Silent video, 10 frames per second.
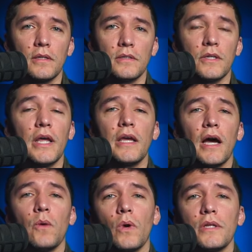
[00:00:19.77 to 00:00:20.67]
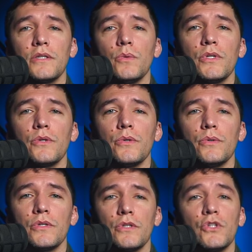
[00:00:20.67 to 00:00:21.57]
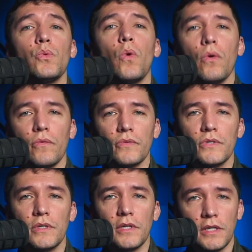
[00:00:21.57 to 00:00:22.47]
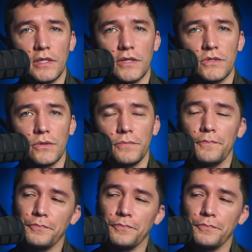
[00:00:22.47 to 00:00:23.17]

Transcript: Today, I wanted to introduce dwarves in Distal.